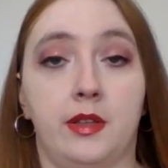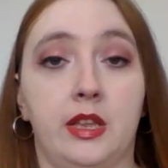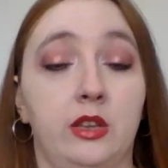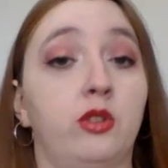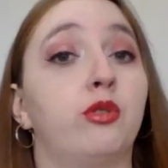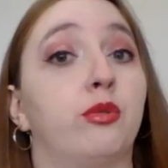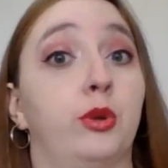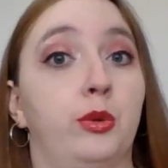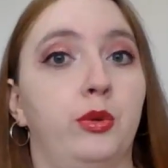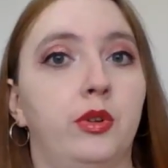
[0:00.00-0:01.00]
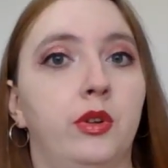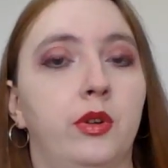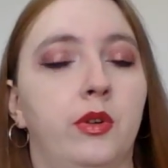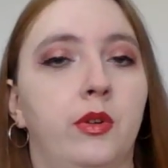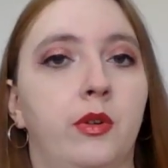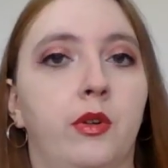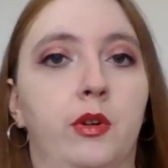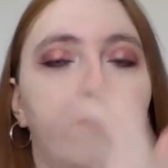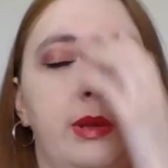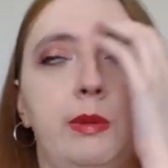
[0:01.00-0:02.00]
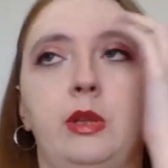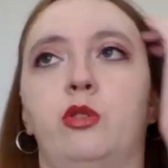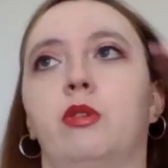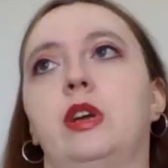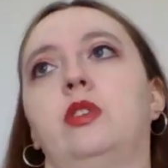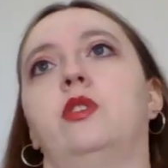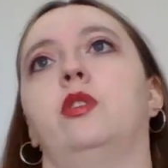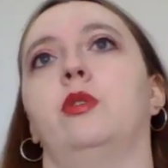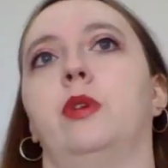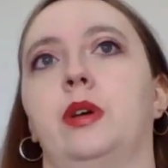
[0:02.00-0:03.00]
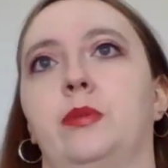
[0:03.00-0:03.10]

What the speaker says: intrude, or maybe trying to